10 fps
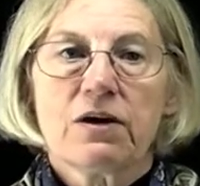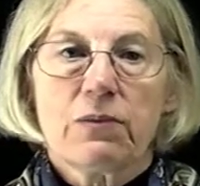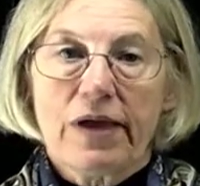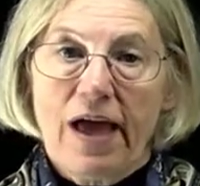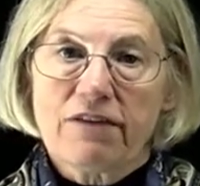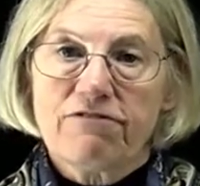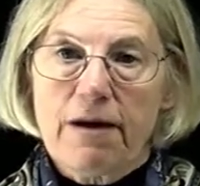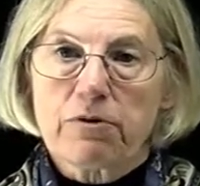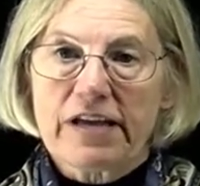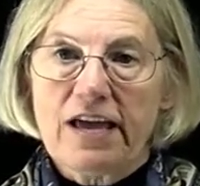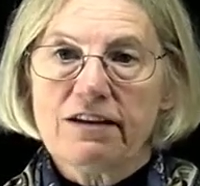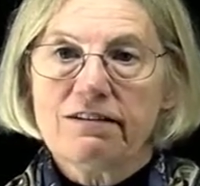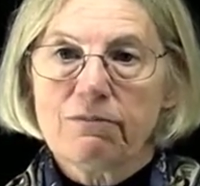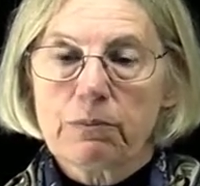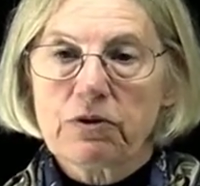we had
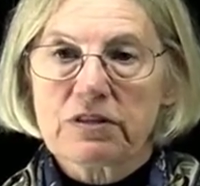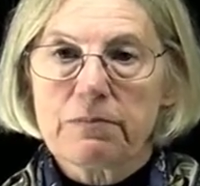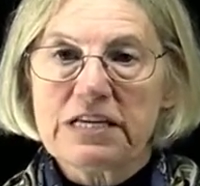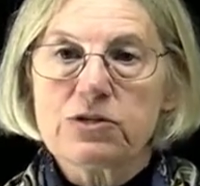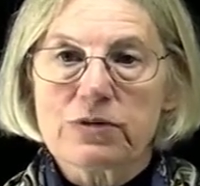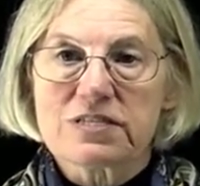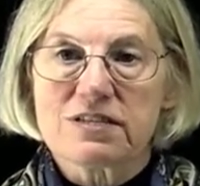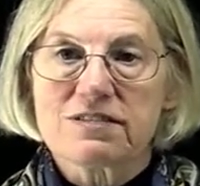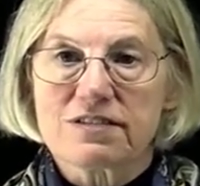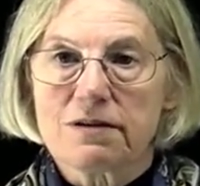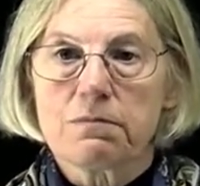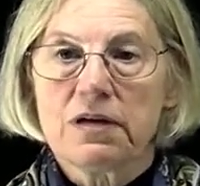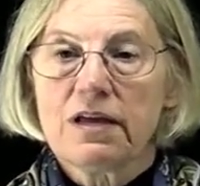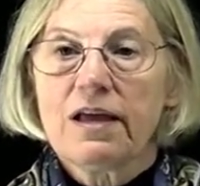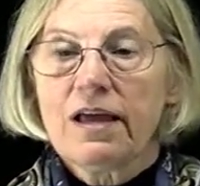fabricated, we put them into a system
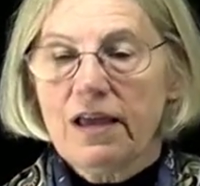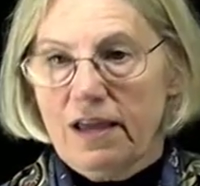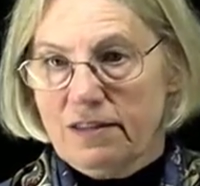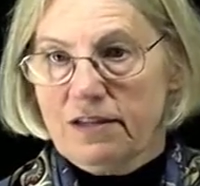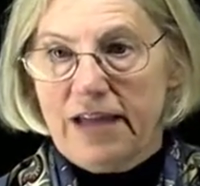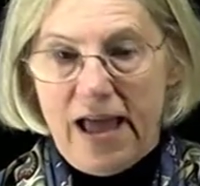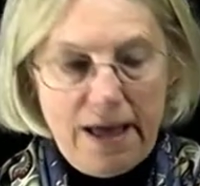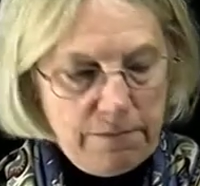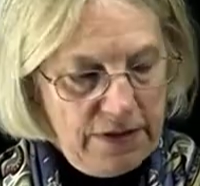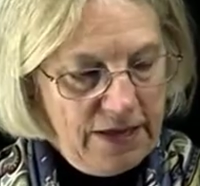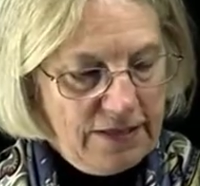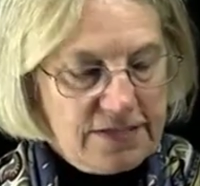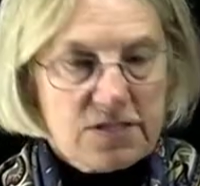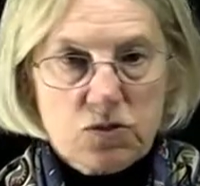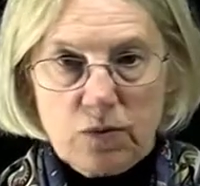in the lab, and
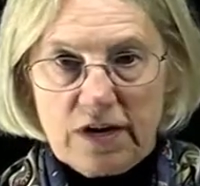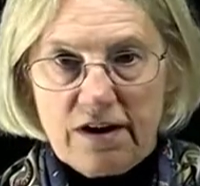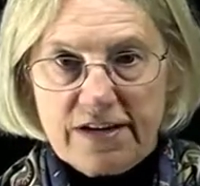this is what our